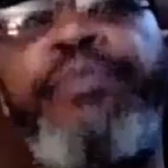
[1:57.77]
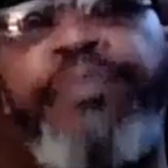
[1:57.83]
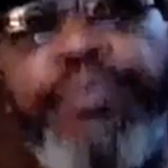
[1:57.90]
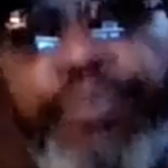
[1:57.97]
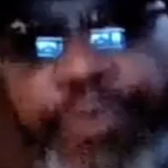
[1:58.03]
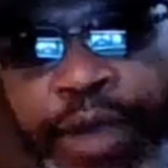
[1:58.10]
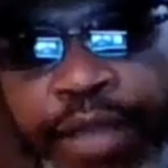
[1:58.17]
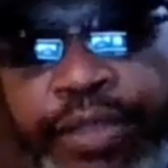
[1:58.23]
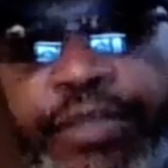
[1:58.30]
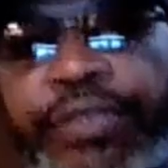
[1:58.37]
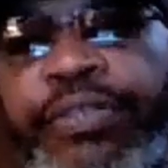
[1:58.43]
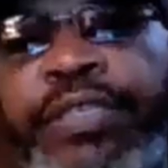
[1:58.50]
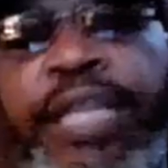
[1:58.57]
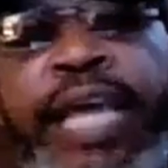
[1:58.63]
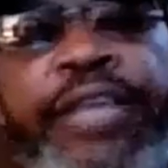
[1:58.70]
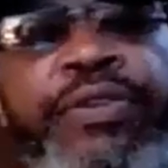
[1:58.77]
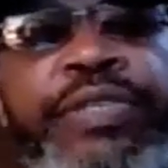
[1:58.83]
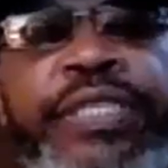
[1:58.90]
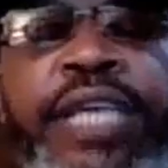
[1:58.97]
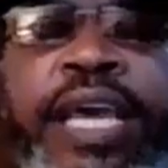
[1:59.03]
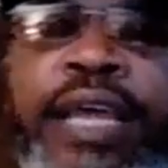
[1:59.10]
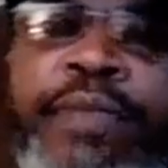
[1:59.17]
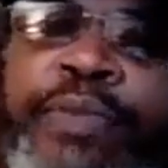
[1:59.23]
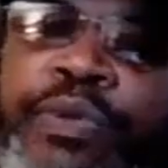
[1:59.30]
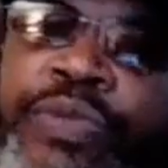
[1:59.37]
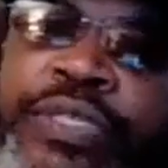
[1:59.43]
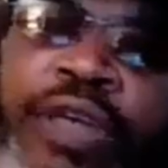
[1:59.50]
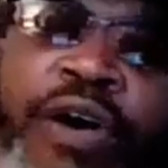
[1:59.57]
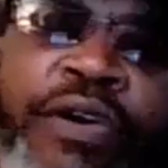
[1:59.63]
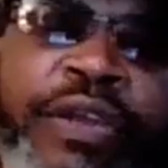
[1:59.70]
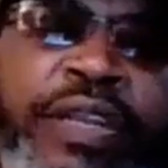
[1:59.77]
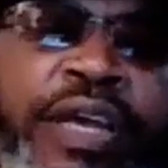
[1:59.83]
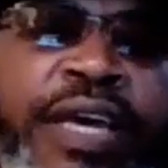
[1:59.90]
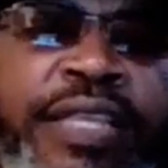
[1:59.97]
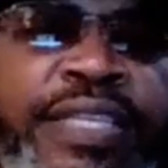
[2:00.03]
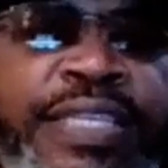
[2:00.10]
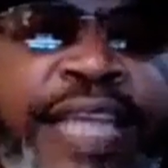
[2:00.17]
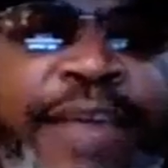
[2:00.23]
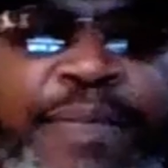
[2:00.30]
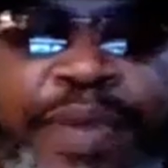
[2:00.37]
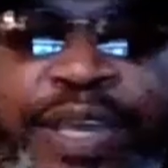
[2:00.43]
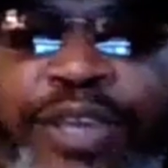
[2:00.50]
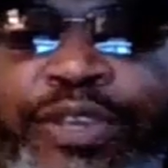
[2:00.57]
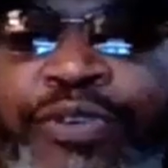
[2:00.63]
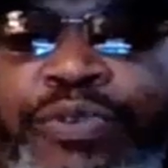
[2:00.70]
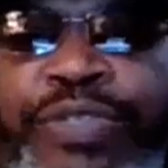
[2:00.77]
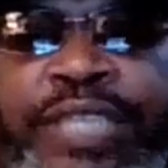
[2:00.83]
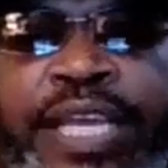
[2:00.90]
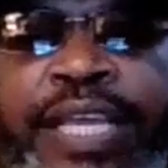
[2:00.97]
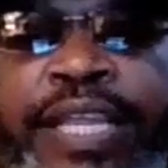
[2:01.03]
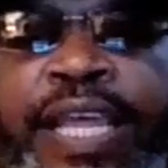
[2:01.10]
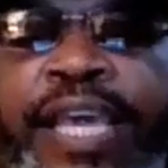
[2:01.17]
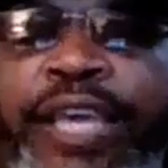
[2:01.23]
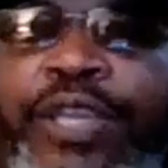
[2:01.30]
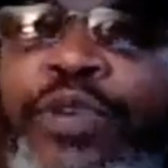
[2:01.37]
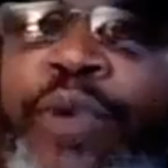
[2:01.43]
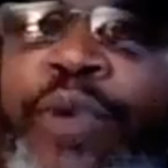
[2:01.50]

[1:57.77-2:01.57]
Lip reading: brothers, like you said, we was talking the other day, me and you said you